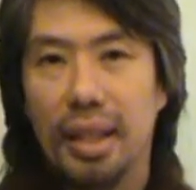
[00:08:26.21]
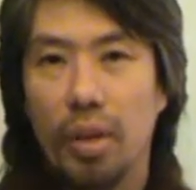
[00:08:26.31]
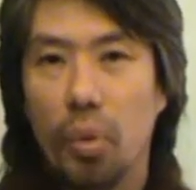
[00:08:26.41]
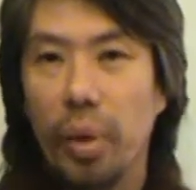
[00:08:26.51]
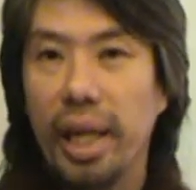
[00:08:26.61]

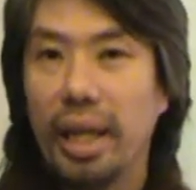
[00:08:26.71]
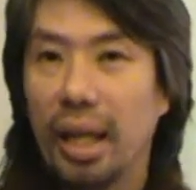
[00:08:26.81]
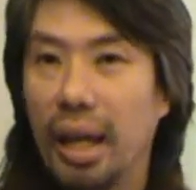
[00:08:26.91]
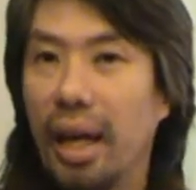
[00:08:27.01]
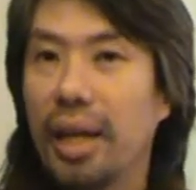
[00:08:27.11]
uh, we
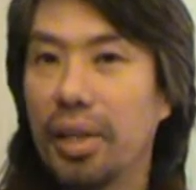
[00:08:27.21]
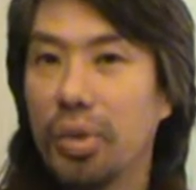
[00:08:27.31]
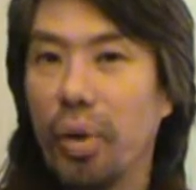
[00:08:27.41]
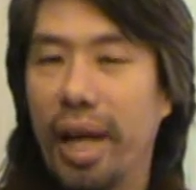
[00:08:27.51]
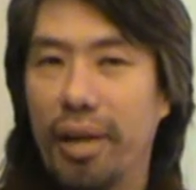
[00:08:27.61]
like
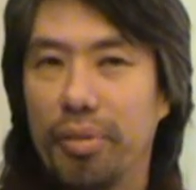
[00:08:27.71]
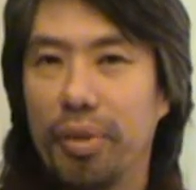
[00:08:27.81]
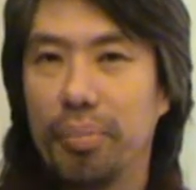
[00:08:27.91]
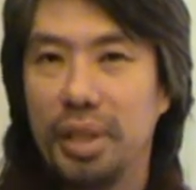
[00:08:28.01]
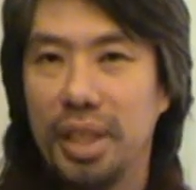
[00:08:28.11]
to have a
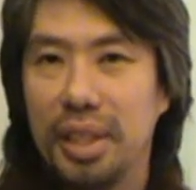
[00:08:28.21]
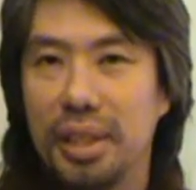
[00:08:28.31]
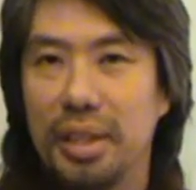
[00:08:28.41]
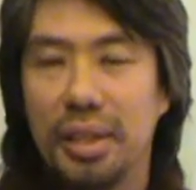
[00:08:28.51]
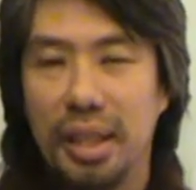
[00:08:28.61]

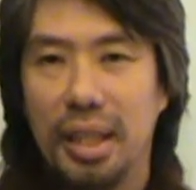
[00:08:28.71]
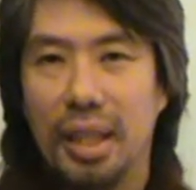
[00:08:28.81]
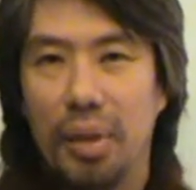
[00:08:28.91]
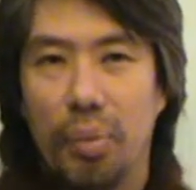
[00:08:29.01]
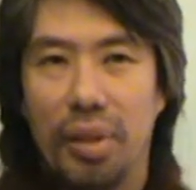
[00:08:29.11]
position
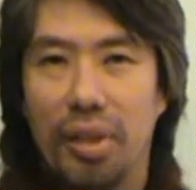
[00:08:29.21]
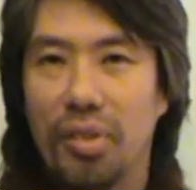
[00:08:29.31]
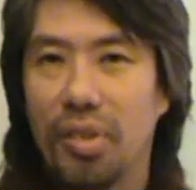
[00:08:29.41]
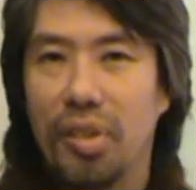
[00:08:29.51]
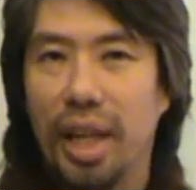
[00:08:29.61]
within
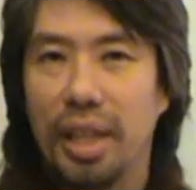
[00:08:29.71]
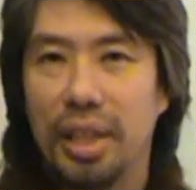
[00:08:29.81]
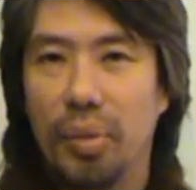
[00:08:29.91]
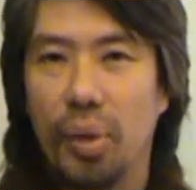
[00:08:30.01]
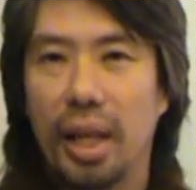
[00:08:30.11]

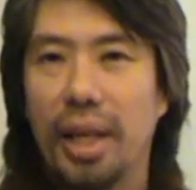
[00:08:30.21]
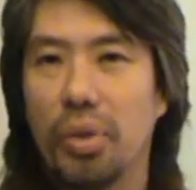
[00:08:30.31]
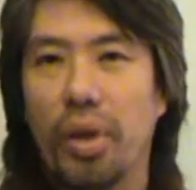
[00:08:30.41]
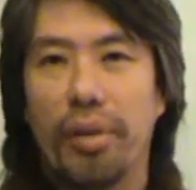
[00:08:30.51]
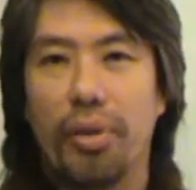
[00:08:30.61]
society. We like
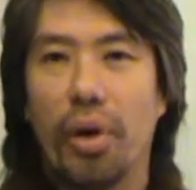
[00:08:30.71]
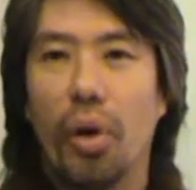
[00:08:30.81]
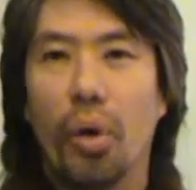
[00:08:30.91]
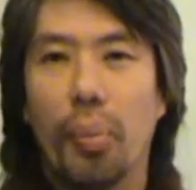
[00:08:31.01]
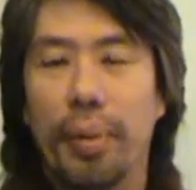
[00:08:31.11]
to have a
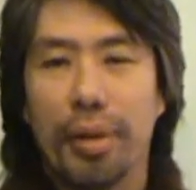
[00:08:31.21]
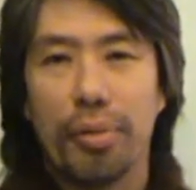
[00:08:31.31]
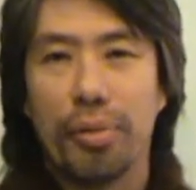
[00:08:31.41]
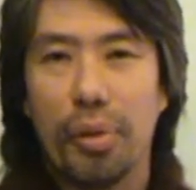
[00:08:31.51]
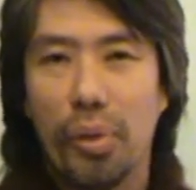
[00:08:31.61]
home and
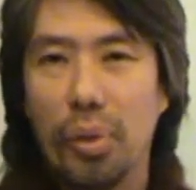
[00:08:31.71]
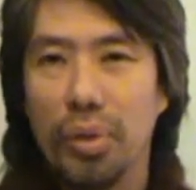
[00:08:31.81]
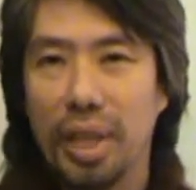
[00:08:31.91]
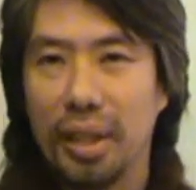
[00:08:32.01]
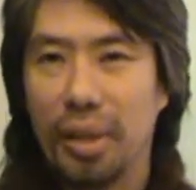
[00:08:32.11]

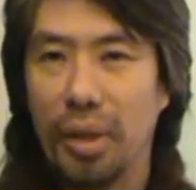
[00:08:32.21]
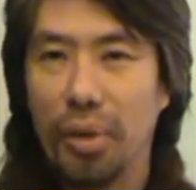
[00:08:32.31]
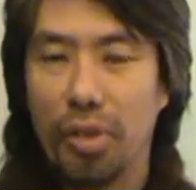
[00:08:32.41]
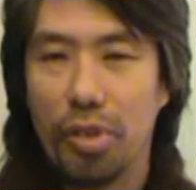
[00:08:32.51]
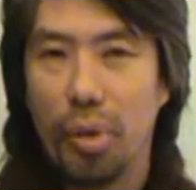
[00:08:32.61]
food and
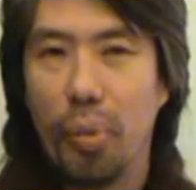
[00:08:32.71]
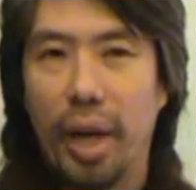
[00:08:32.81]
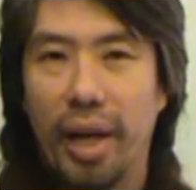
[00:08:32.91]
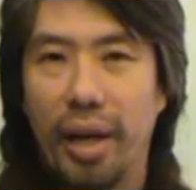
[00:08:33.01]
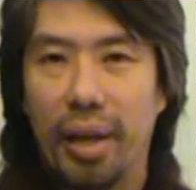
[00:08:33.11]
clothes to
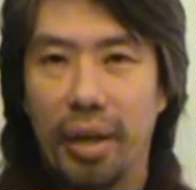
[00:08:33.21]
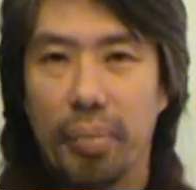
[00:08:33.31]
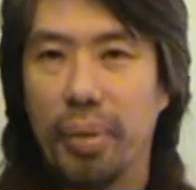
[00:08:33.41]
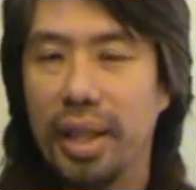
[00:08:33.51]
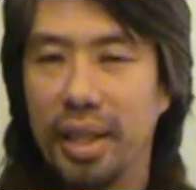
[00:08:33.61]
wear
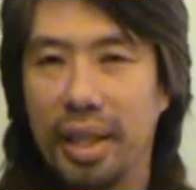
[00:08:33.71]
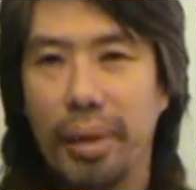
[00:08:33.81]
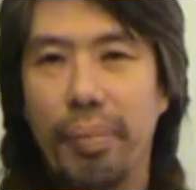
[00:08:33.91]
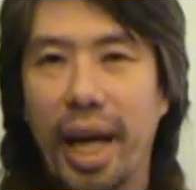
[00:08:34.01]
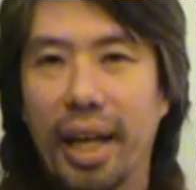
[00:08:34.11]
and money in the
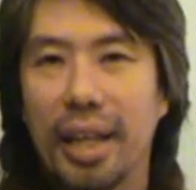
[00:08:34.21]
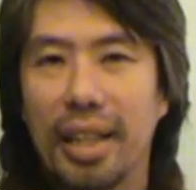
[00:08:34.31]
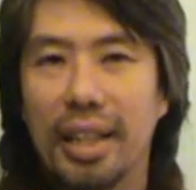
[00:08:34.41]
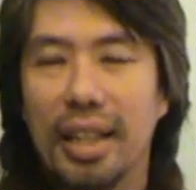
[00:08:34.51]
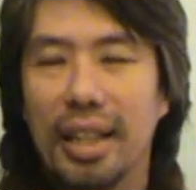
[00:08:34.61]
bank
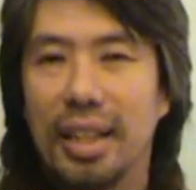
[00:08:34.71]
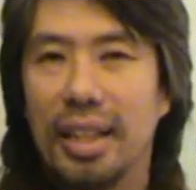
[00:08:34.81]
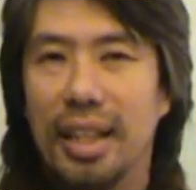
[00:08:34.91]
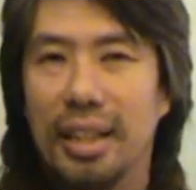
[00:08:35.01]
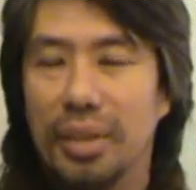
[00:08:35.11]

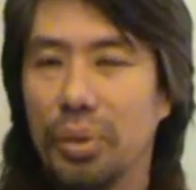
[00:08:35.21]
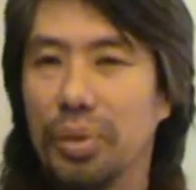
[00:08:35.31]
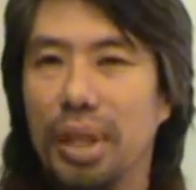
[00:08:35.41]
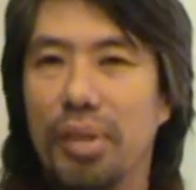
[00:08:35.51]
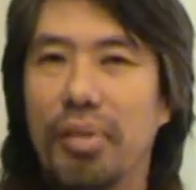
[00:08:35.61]
and all
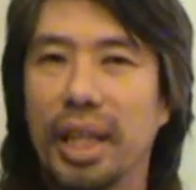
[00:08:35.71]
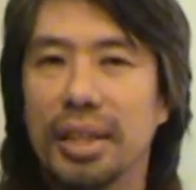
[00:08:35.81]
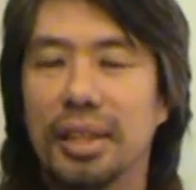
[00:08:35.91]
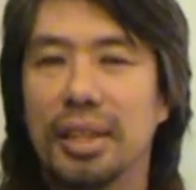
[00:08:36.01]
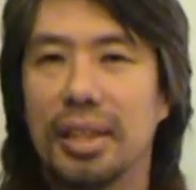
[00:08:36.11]
these
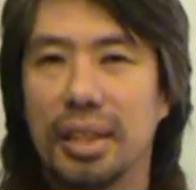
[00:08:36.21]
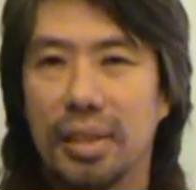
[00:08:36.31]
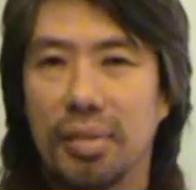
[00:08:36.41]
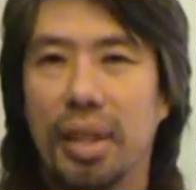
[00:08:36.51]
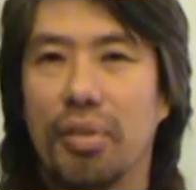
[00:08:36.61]
things.
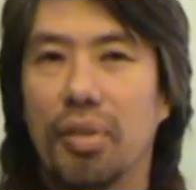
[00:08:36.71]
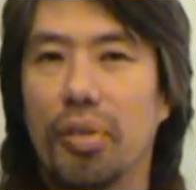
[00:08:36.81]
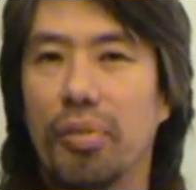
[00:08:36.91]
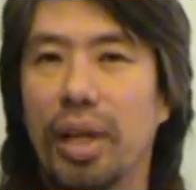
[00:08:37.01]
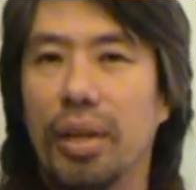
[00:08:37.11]
It gives us
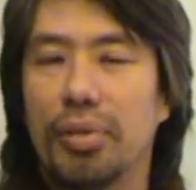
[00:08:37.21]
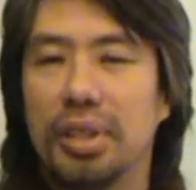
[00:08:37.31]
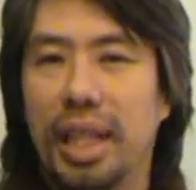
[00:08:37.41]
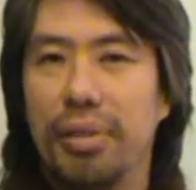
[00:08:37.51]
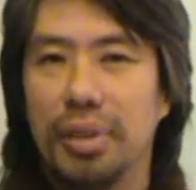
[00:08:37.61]
a feeling of
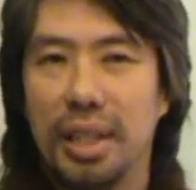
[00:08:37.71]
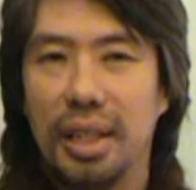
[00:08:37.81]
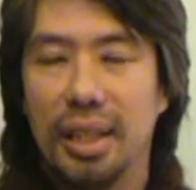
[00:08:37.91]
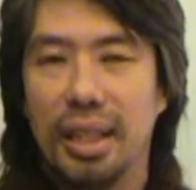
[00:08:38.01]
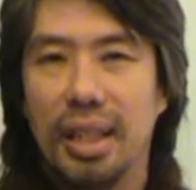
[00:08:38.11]
safety,
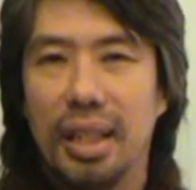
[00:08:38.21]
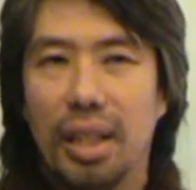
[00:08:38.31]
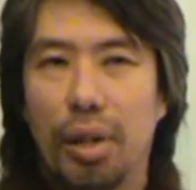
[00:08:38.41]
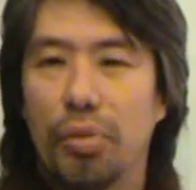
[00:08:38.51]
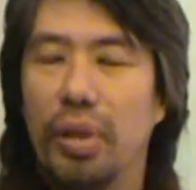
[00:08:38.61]

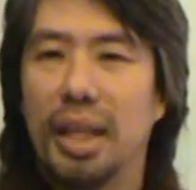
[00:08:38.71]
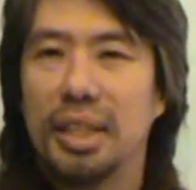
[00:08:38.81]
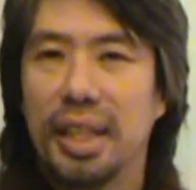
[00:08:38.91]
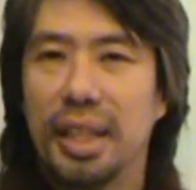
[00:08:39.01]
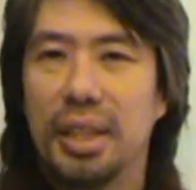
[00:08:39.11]
of
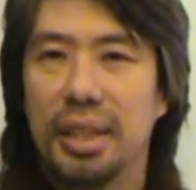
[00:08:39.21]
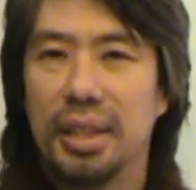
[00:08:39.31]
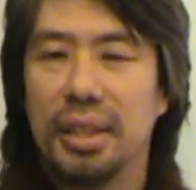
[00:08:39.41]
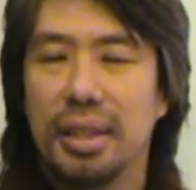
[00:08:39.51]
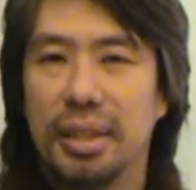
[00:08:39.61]
relaxation.